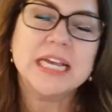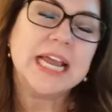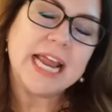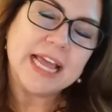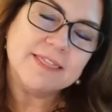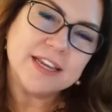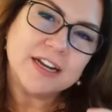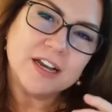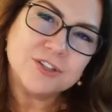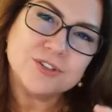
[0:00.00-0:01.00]
And then
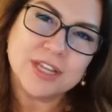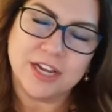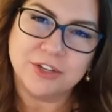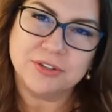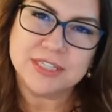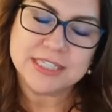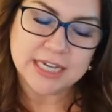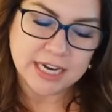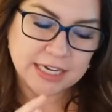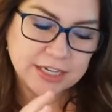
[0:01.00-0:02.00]
under that, you can
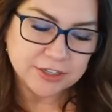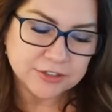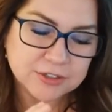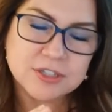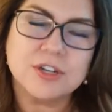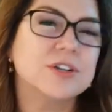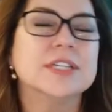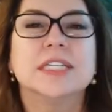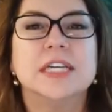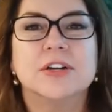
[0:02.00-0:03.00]
say, here's our
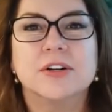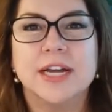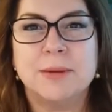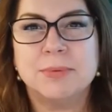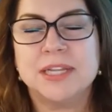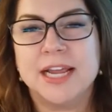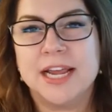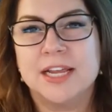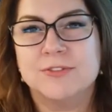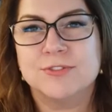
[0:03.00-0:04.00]
CRA
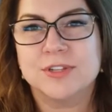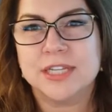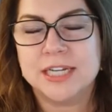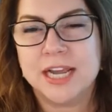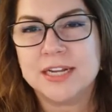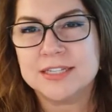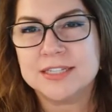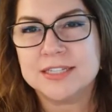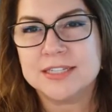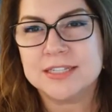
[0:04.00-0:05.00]
plan for the
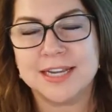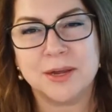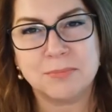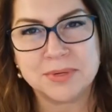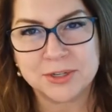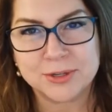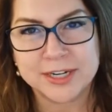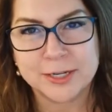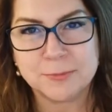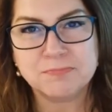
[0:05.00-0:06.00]
next exam
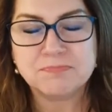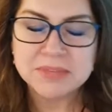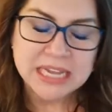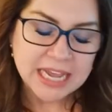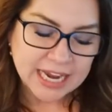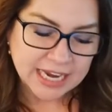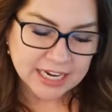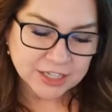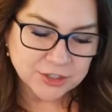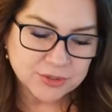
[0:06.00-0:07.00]
period.
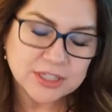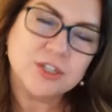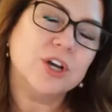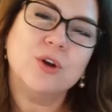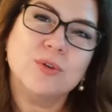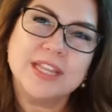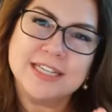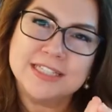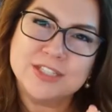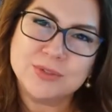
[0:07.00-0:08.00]
And you can go
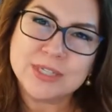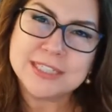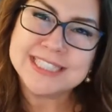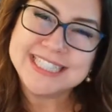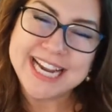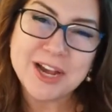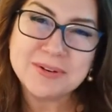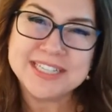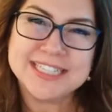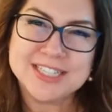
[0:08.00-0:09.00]
then drill down
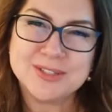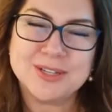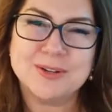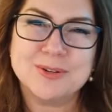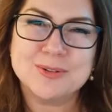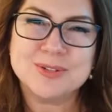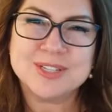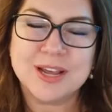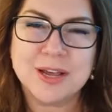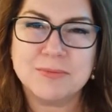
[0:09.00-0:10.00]
into those
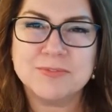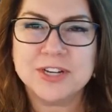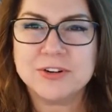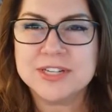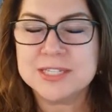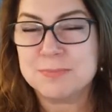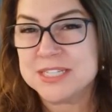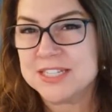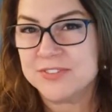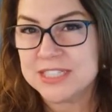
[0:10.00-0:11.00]
very
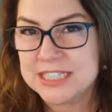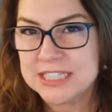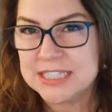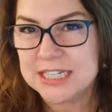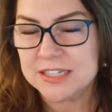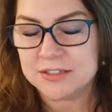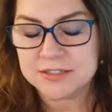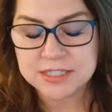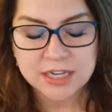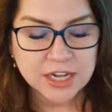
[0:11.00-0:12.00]
specific
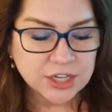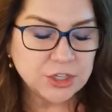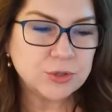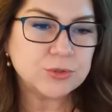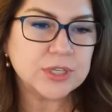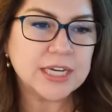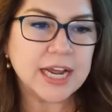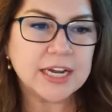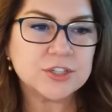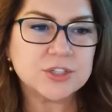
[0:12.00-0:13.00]
details. You can
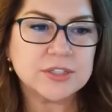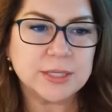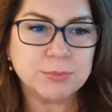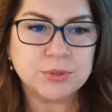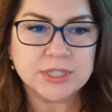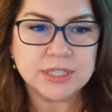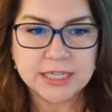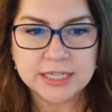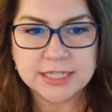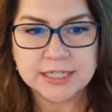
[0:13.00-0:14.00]
actually put
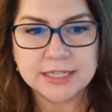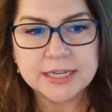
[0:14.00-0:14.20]
in